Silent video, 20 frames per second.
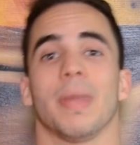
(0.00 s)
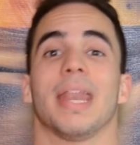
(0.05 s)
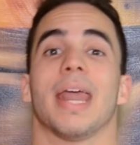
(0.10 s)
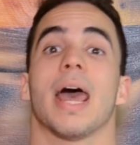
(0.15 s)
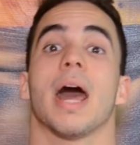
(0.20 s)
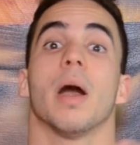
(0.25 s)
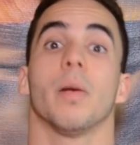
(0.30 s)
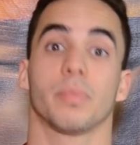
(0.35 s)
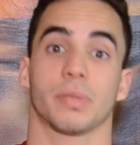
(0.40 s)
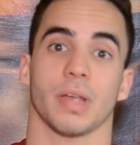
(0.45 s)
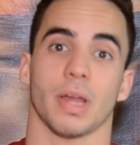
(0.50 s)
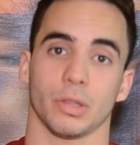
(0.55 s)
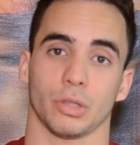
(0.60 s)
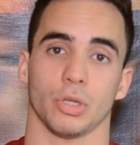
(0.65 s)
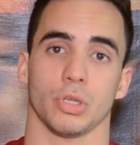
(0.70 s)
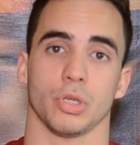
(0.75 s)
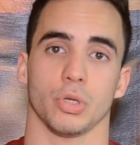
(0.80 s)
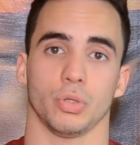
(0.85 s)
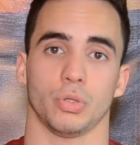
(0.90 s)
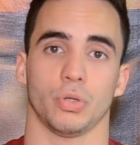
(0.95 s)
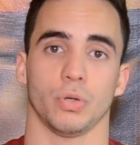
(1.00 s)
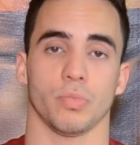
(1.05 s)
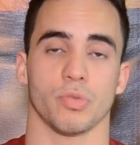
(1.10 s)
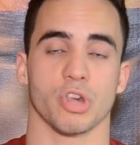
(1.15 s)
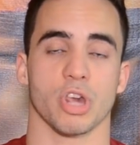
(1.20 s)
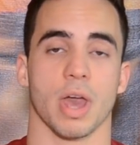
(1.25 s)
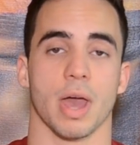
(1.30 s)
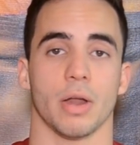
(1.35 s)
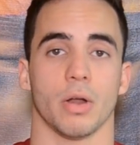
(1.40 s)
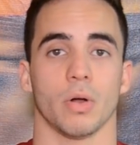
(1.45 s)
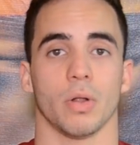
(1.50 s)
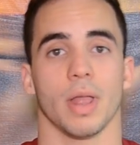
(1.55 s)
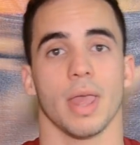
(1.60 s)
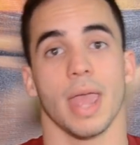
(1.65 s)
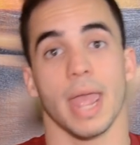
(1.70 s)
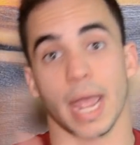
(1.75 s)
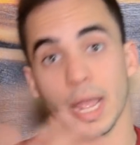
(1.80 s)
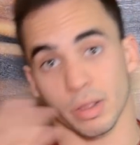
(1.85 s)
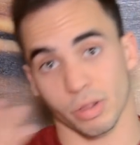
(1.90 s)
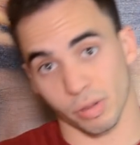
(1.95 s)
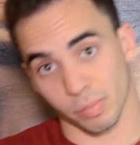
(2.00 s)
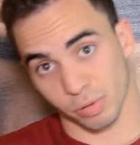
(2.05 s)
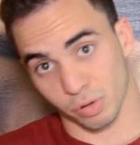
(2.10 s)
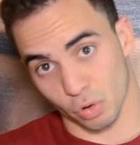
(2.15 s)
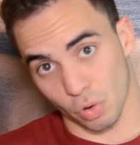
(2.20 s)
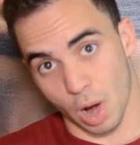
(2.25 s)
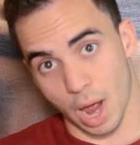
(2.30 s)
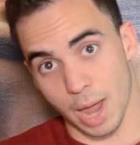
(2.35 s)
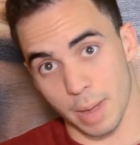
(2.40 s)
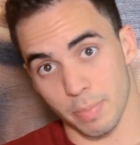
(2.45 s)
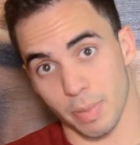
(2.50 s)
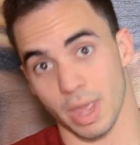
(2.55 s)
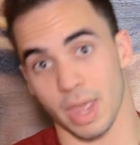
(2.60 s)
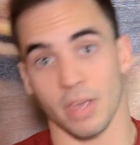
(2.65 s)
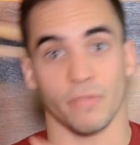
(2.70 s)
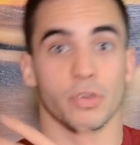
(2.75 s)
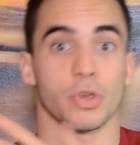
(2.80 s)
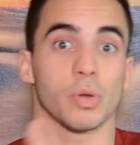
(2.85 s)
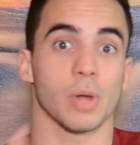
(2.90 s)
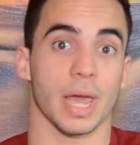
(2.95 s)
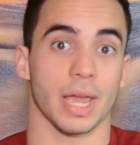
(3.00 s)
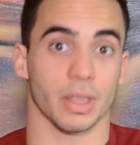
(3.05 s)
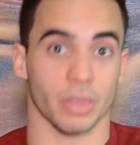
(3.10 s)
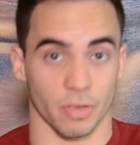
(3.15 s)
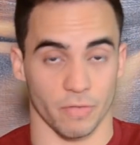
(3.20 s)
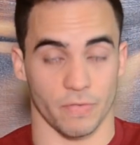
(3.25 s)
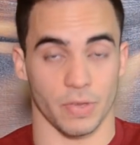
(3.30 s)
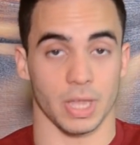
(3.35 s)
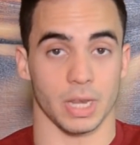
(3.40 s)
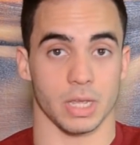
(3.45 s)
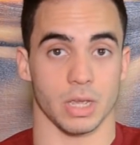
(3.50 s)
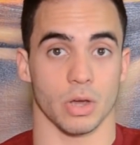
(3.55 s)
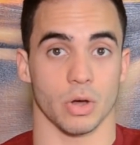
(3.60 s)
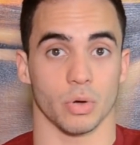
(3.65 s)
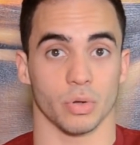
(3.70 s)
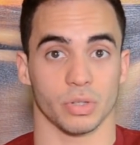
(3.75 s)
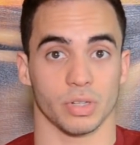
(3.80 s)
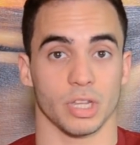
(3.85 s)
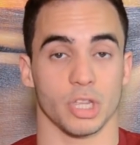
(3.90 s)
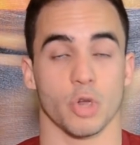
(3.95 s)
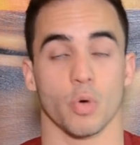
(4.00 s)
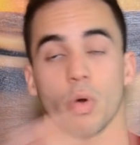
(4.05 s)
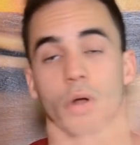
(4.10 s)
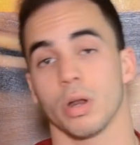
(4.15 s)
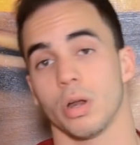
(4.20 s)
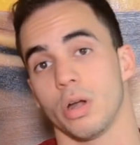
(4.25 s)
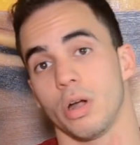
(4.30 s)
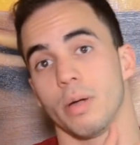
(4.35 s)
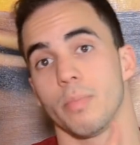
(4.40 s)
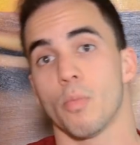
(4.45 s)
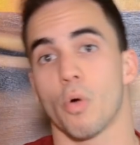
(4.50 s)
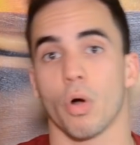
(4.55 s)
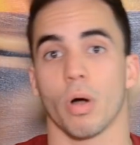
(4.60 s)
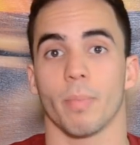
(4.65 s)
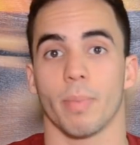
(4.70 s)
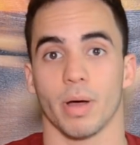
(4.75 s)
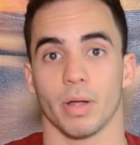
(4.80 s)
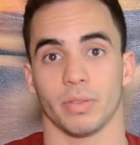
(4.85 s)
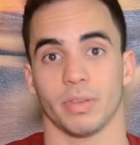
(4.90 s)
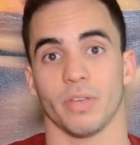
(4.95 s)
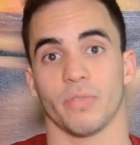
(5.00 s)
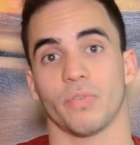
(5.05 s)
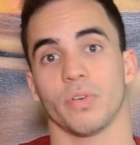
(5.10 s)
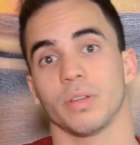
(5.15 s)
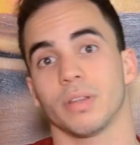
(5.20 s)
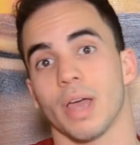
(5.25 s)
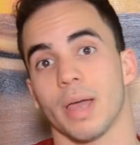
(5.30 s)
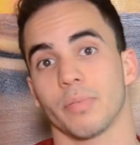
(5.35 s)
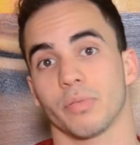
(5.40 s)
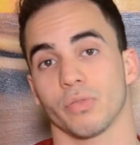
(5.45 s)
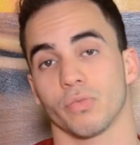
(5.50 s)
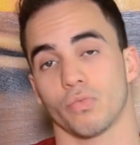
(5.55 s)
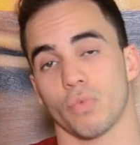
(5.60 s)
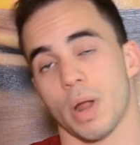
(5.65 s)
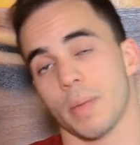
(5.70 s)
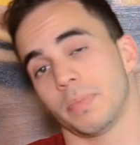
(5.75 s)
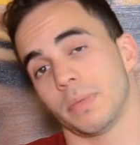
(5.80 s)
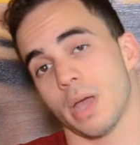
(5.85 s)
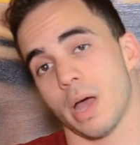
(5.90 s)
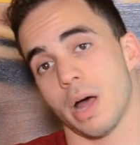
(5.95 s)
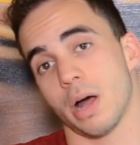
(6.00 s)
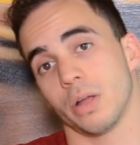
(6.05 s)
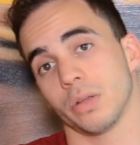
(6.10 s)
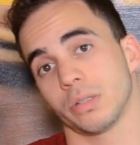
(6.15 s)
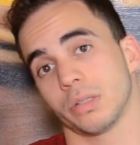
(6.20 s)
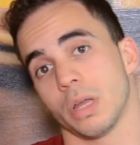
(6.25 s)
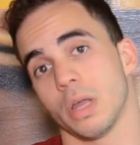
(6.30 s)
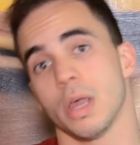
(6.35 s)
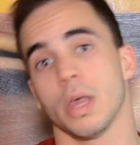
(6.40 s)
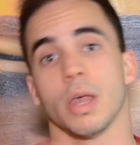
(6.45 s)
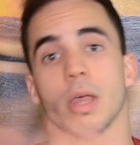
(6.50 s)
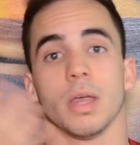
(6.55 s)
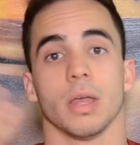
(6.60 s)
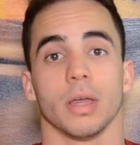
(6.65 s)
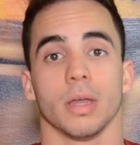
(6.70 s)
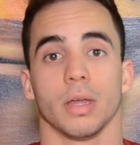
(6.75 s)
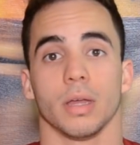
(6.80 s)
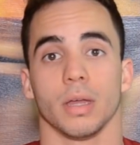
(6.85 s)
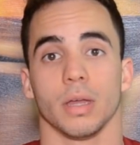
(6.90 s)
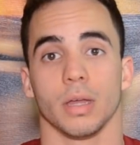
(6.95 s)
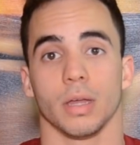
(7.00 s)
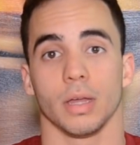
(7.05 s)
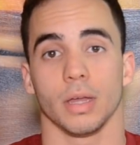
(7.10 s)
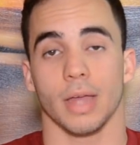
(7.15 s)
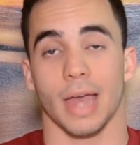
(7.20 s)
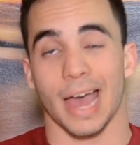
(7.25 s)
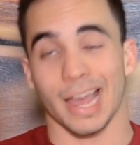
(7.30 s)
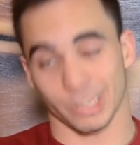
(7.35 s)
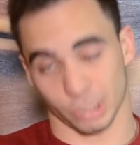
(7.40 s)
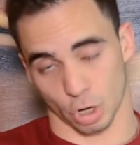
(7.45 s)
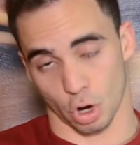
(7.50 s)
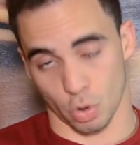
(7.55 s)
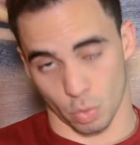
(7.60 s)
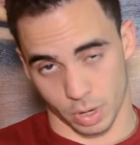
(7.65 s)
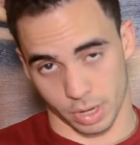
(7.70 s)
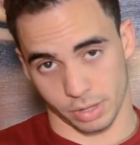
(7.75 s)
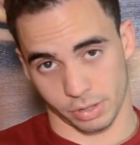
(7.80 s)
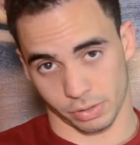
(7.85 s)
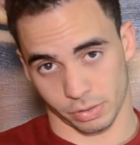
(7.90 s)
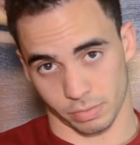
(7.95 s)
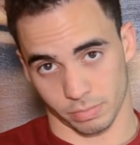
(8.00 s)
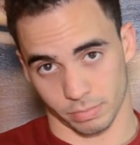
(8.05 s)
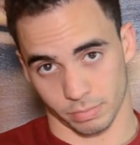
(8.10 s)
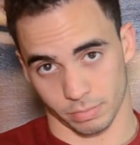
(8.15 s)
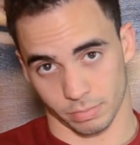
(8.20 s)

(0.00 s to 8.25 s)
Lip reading: It helps out the YouTube channel. And subscribe if you like the videos and you want to learn more about different types of reptiles. As always,